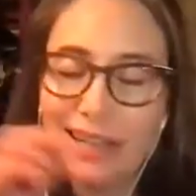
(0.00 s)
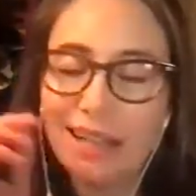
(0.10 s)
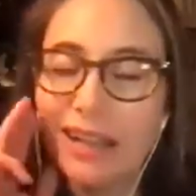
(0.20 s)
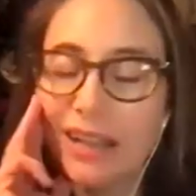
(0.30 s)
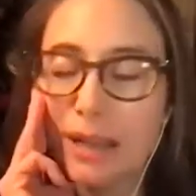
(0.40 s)

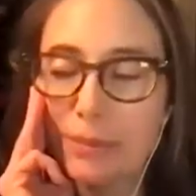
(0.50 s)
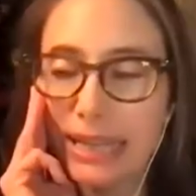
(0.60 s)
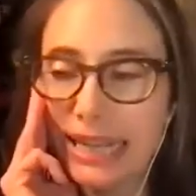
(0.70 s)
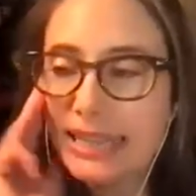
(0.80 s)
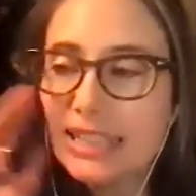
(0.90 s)

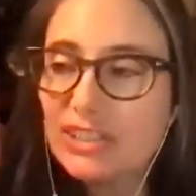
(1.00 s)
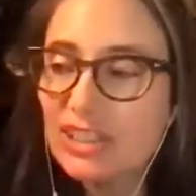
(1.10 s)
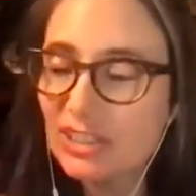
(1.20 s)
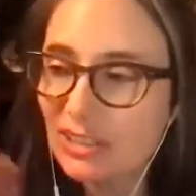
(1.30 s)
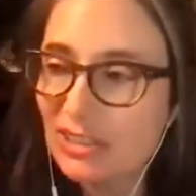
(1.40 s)
And I think
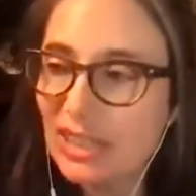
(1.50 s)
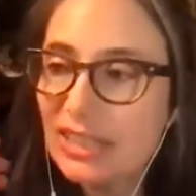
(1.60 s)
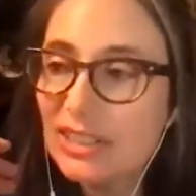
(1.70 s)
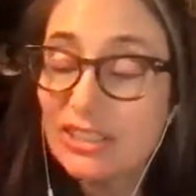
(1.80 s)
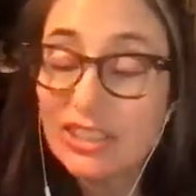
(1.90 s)

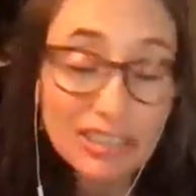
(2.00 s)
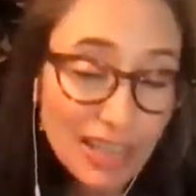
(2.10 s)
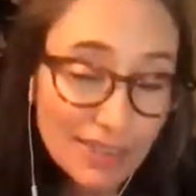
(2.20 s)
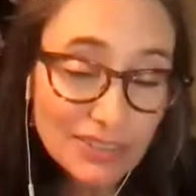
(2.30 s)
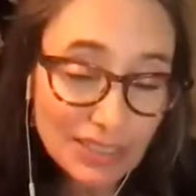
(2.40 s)
she
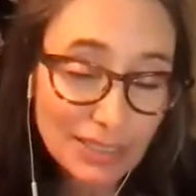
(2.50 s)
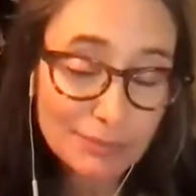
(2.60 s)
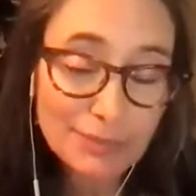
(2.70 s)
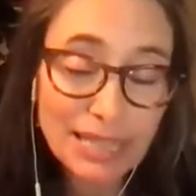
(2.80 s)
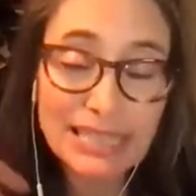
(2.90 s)
loves
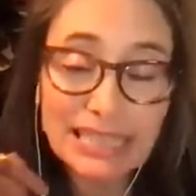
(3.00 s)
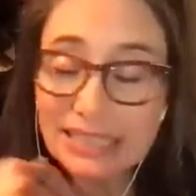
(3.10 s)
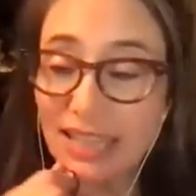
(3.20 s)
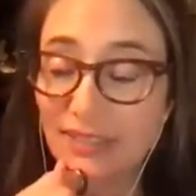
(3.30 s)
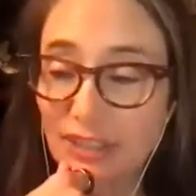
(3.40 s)
him and he
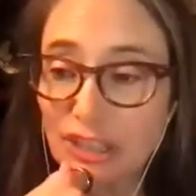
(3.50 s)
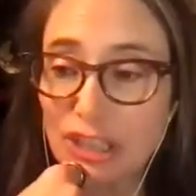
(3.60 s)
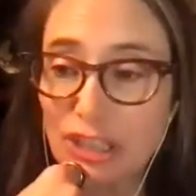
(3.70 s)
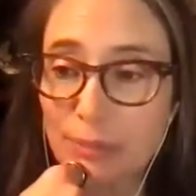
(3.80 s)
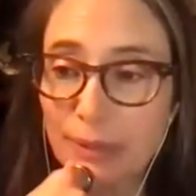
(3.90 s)
loves
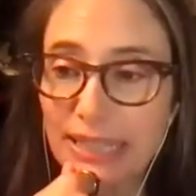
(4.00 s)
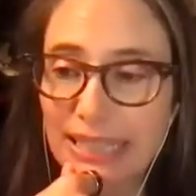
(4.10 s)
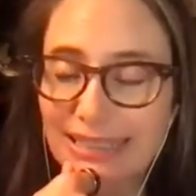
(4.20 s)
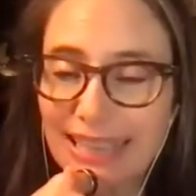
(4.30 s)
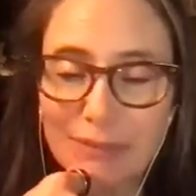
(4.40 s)
her, but
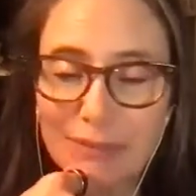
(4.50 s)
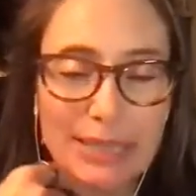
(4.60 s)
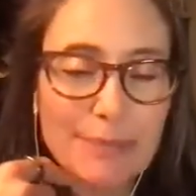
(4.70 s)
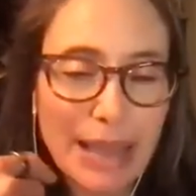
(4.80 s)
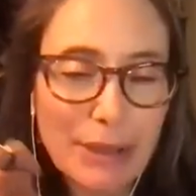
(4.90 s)
it's not really
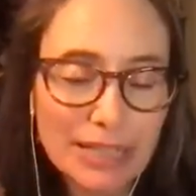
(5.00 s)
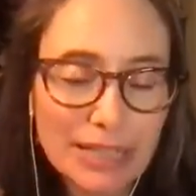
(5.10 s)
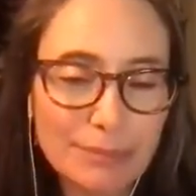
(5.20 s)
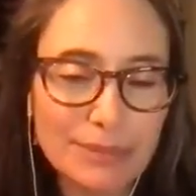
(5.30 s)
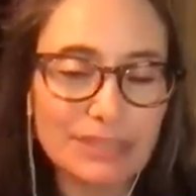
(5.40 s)
about
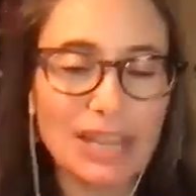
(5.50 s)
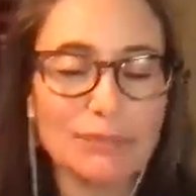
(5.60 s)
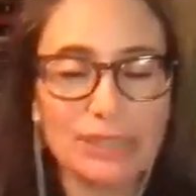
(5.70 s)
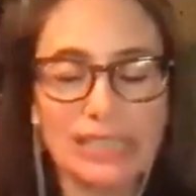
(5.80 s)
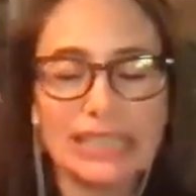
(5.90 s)
him. It's not
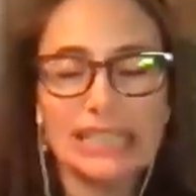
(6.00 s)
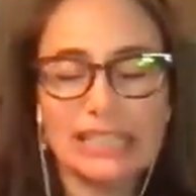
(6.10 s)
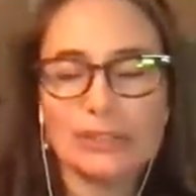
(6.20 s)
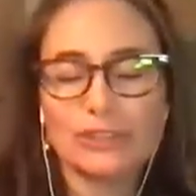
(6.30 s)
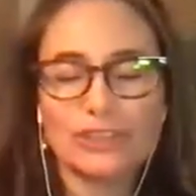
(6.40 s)
really, you
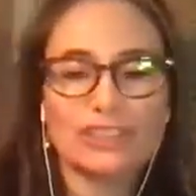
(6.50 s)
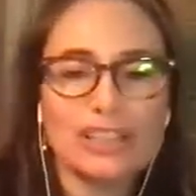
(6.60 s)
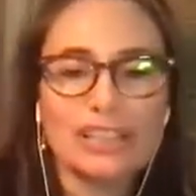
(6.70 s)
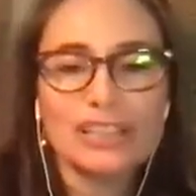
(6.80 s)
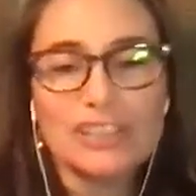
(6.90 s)
know, she's
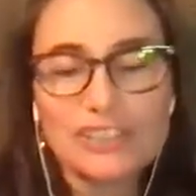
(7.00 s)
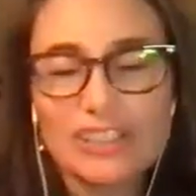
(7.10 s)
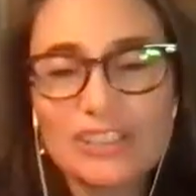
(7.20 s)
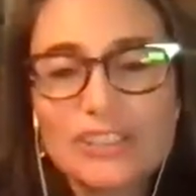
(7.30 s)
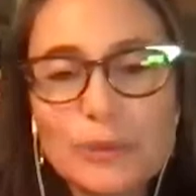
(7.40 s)

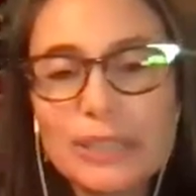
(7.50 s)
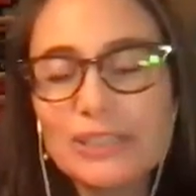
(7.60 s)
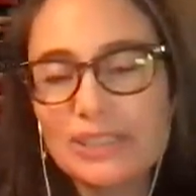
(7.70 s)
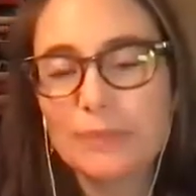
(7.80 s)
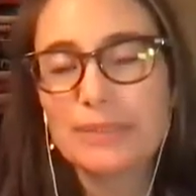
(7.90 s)
doing
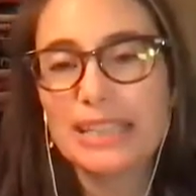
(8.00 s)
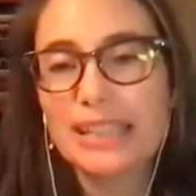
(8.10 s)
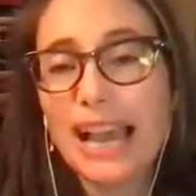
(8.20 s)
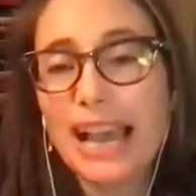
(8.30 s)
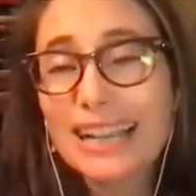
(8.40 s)

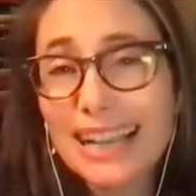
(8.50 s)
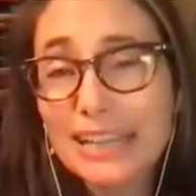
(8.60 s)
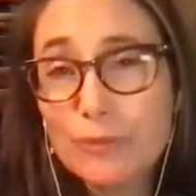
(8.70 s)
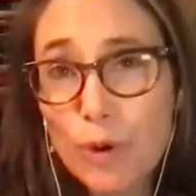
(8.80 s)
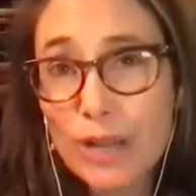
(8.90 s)
something. I
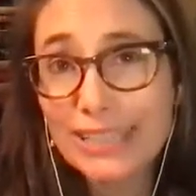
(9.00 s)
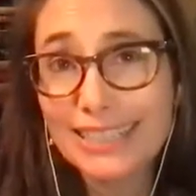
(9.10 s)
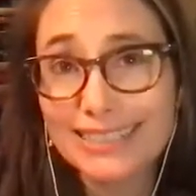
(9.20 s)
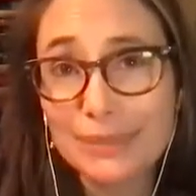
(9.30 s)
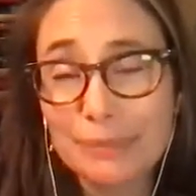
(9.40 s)
kind of wanted
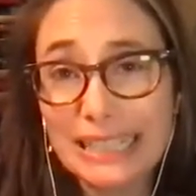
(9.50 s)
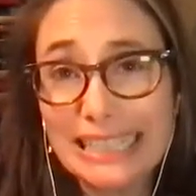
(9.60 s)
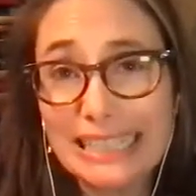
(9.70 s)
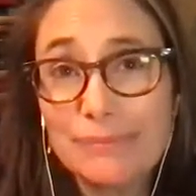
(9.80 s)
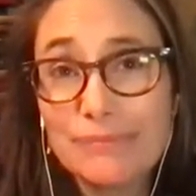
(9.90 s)
it to
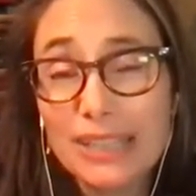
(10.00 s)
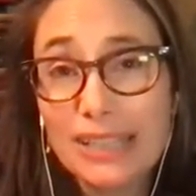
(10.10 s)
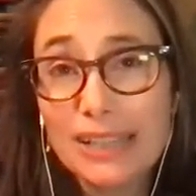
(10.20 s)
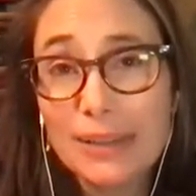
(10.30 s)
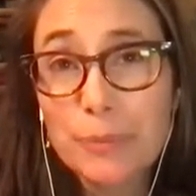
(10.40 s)
be
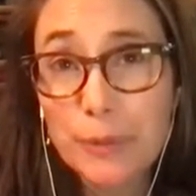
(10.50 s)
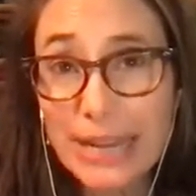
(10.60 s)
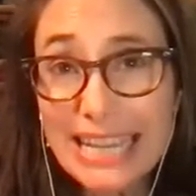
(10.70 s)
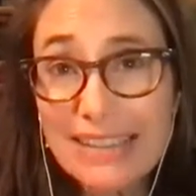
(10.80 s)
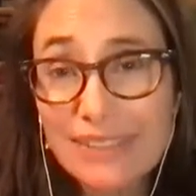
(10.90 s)

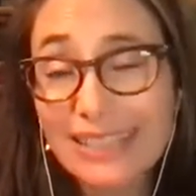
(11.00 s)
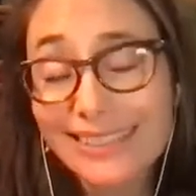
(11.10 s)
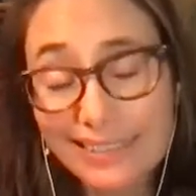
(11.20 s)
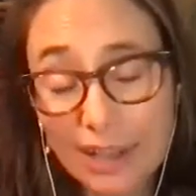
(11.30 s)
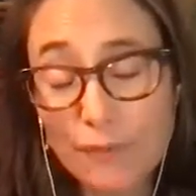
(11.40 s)
brave and
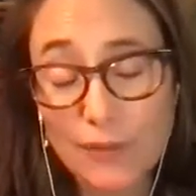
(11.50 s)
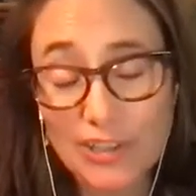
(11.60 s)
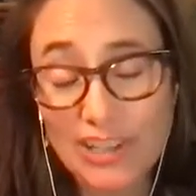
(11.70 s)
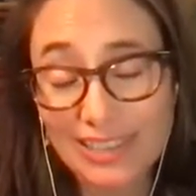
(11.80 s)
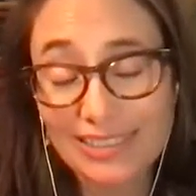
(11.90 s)

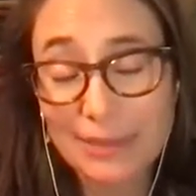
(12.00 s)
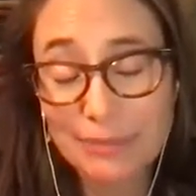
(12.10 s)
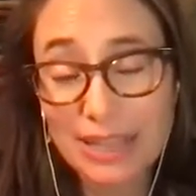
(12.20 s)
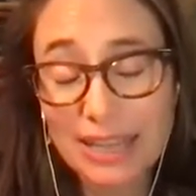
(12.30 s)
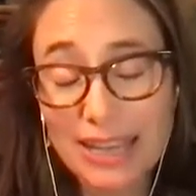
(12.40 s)
selfish at the same
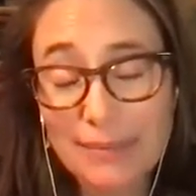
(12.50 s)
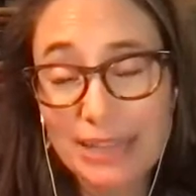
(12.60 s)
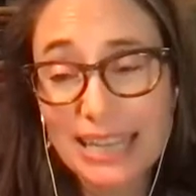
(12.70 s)
time.